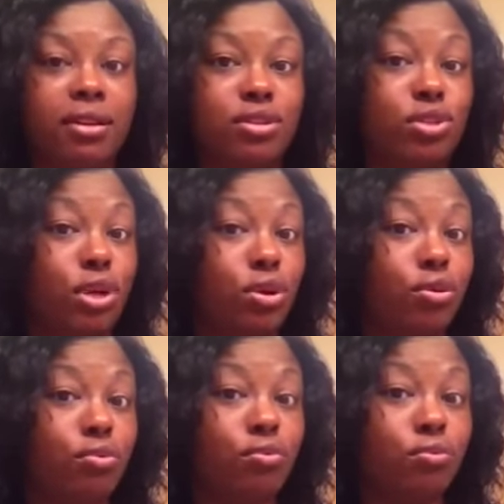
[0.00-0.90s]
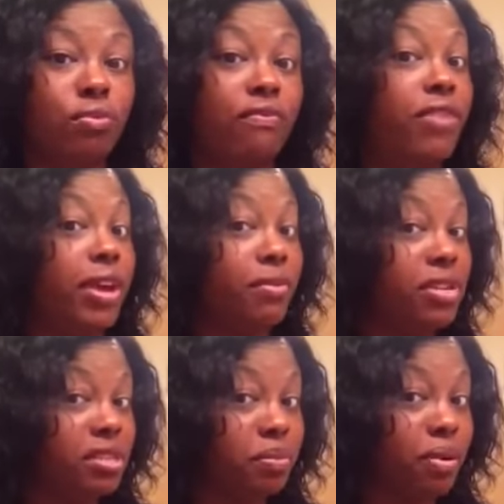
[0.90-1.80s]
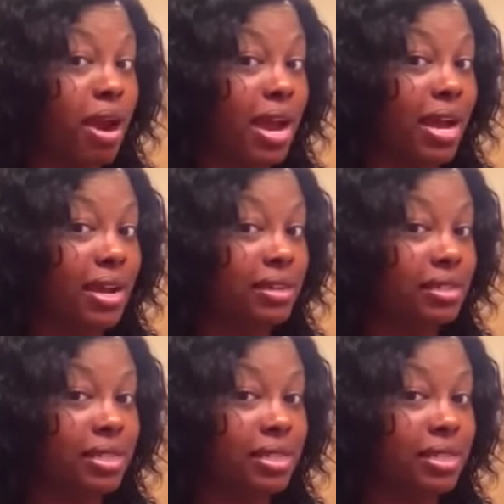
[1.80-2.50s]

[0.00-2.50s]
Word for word: So, very surprised.